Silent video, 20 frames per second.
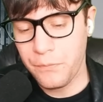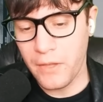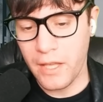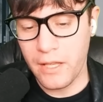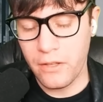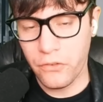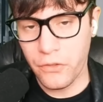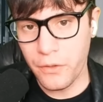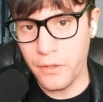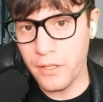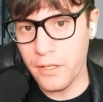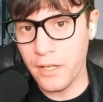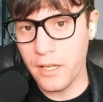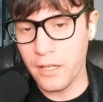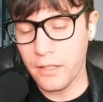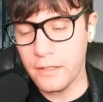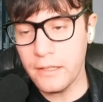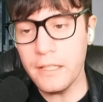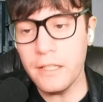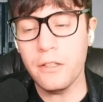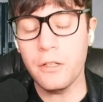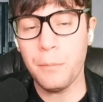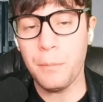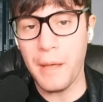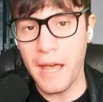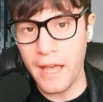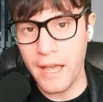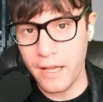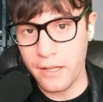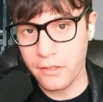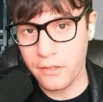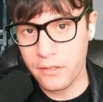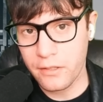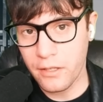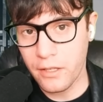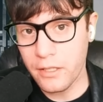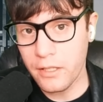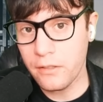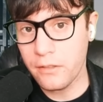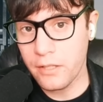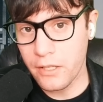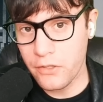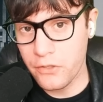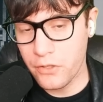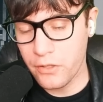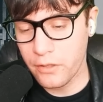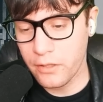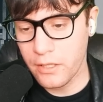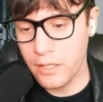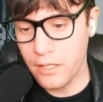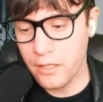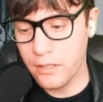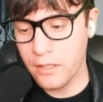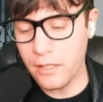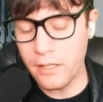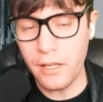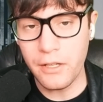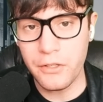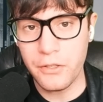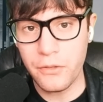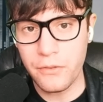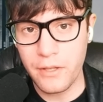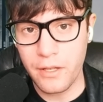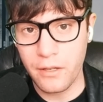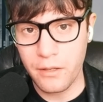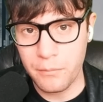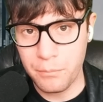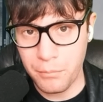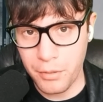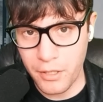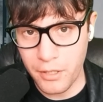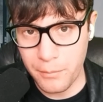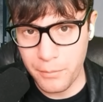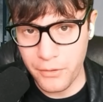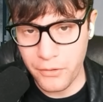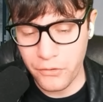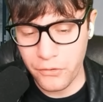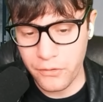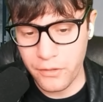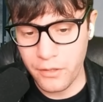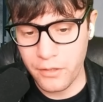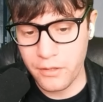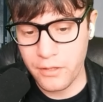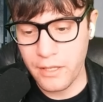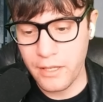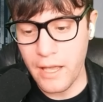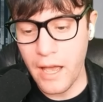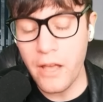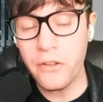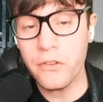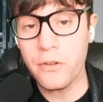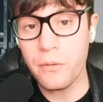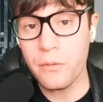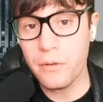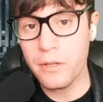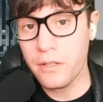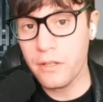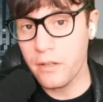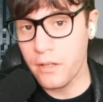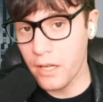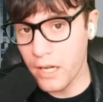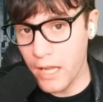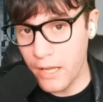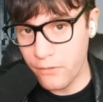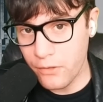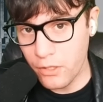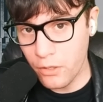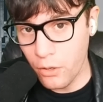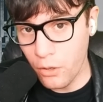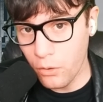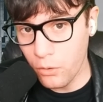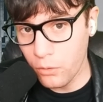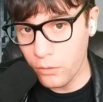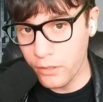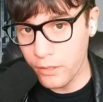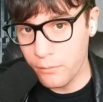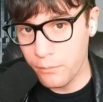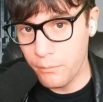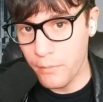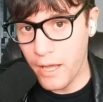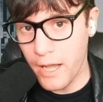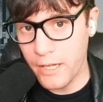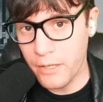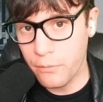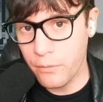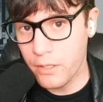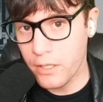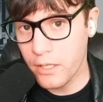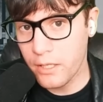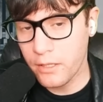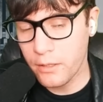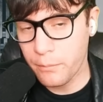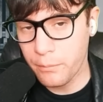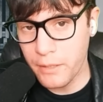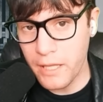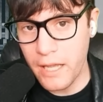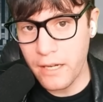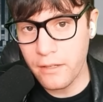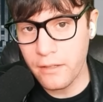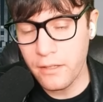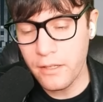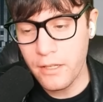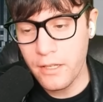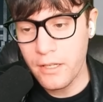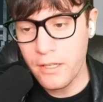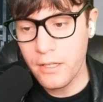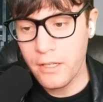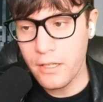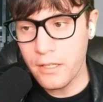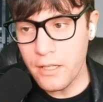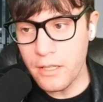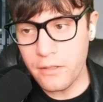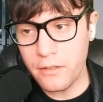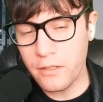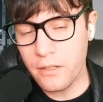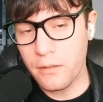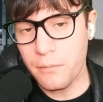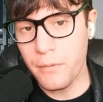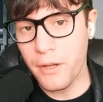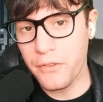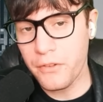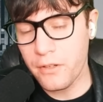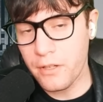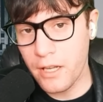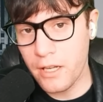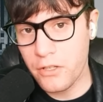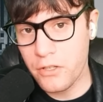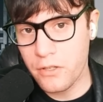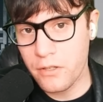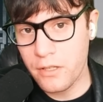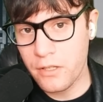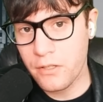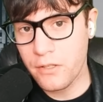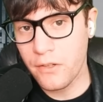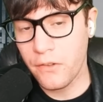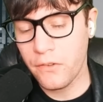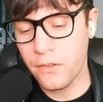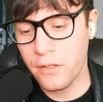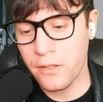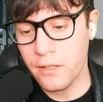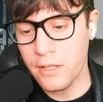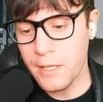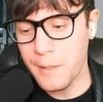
And so it cleared a path unintentionally. It did not do that on purpose. The asteroid did not have a goal in mind when hitting the planet. Neither did Mother Nature. It's just